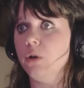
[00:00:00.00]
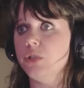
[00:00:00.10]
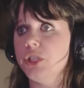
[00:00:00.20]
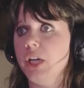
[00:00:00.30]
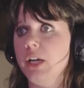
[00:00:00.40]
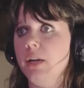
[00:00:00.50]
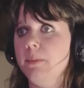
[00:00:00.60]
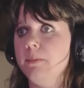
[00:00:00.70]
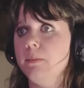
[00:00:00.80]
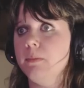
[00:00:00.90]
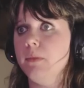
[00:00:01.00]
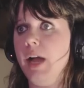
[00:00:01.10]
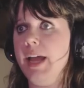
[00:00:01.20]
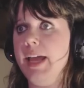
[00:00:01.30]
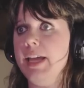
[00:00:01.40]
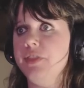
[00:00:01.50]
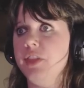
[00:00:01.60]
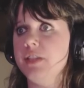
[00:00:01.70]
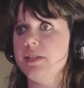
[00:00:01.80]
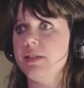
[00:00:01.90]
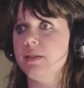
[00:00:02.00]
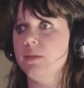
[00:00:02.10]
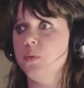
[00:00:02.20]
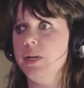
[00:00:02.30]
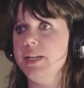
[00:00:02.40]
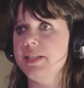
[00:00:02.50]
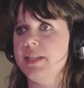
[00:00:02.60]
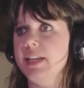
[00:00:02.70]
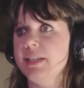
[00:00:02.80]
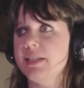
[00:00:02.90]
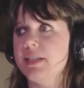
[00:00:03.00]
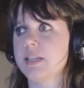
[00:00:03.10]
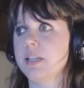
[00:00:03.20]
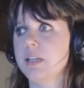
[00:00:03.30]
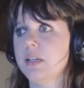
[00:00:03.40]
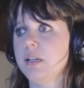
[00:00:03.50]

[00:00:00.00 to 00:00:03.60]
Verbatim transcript: Oh, shut up. I hate this. What is this?